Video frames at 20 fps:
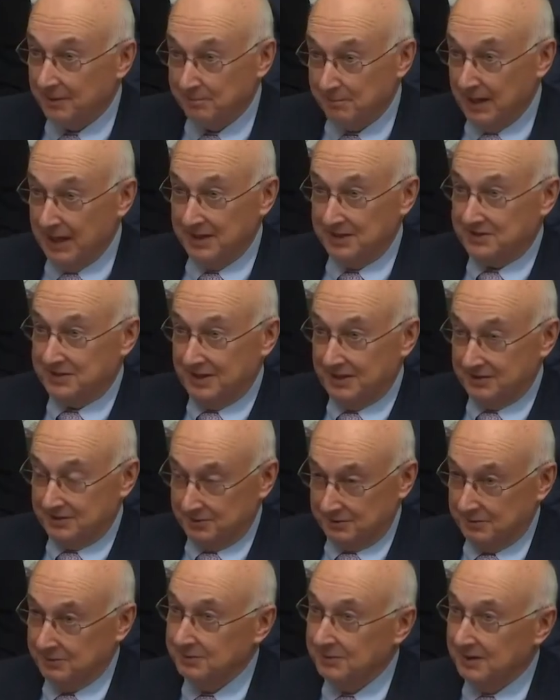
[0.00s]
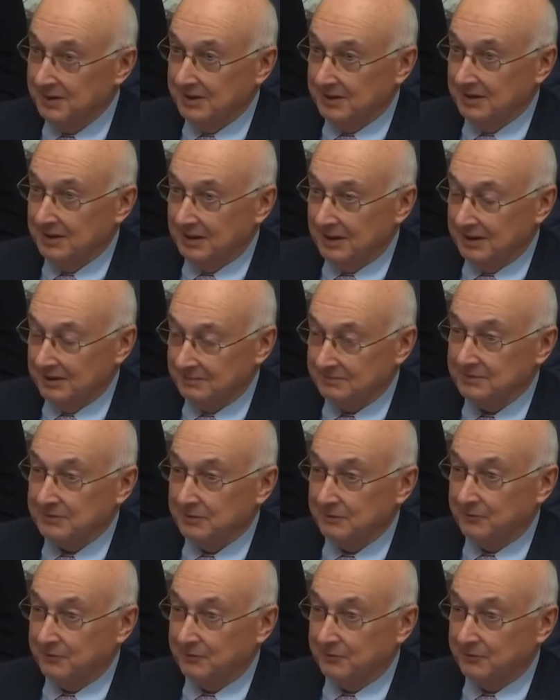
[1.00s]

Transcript: about it. Banks had to, uh,